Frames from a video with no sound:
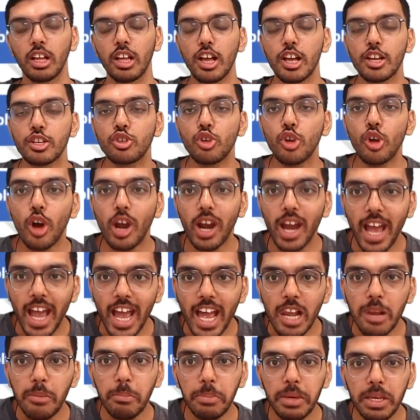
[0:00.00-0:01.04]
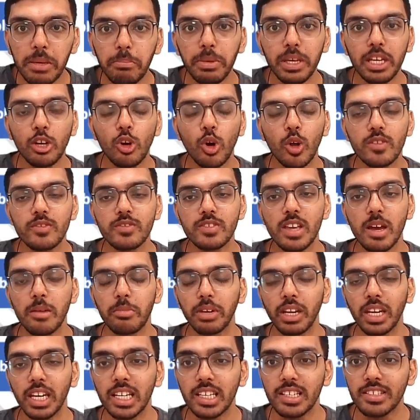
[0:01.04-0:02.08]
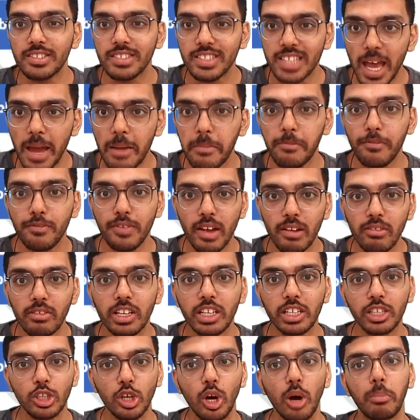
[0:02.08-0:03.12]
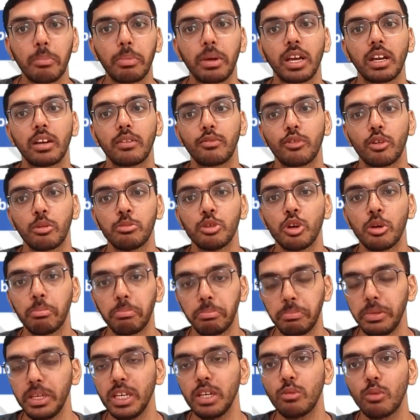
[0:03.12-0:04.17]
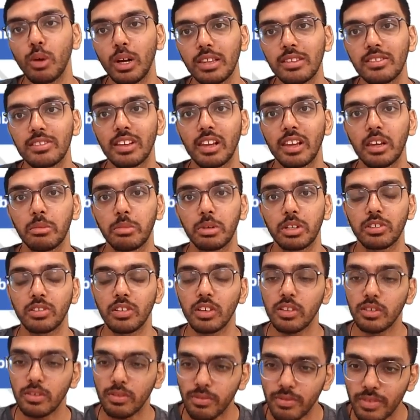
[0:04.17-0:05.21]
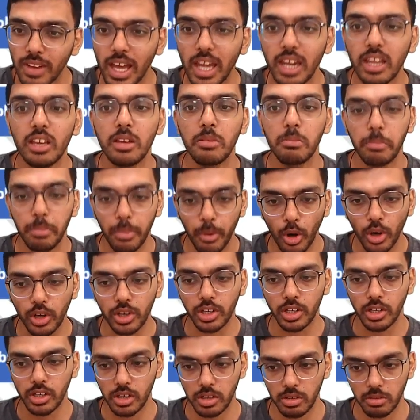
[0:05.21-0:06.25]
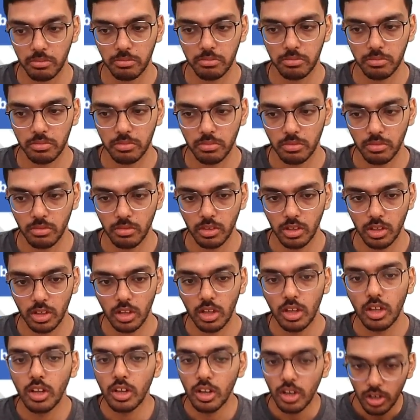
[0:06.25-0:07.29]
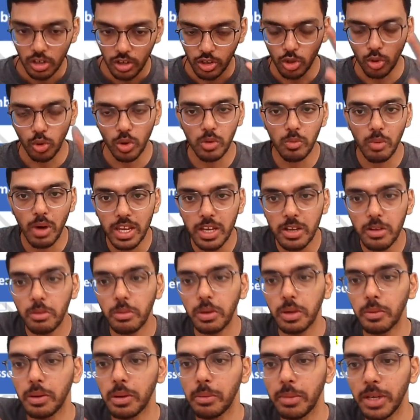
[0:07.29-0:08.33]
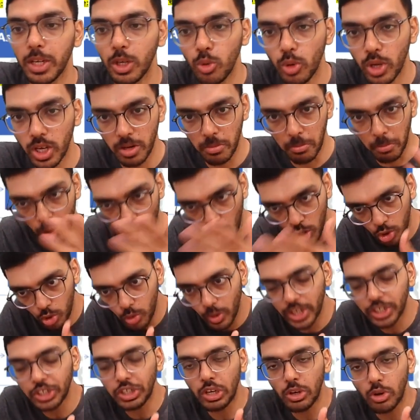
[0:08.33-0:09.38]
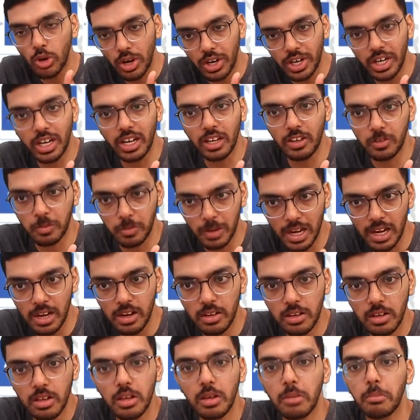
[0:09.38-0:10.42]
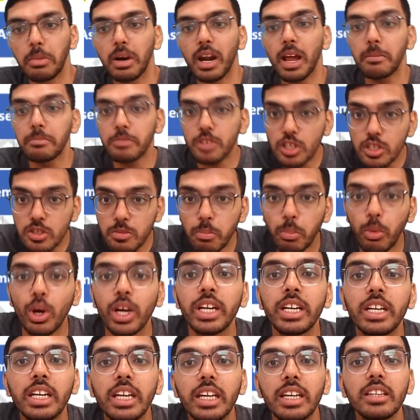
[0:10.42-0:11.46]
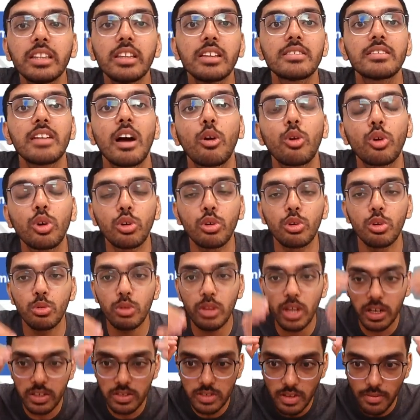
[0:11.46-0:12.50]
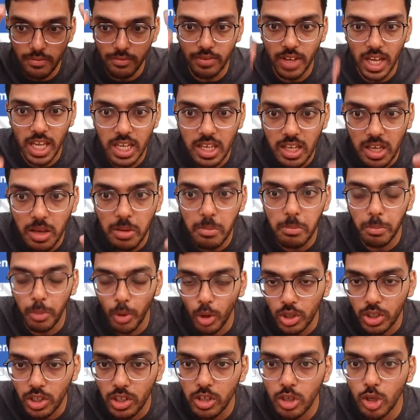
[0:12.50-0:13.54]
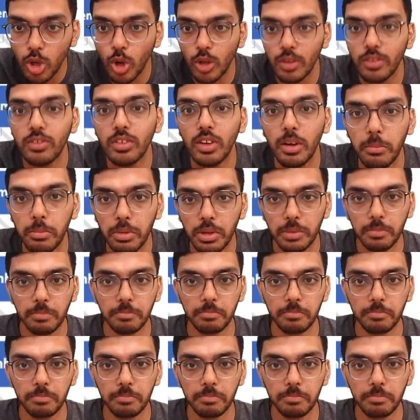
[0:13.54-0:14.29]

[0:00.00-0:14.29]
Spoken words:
So your LPP concept, an exam favorite topic from your P1 syllabus, is very important. Don't worry, we will be doing a mock question on it as well. But I'm just pointing this out to you that it's a very important concept.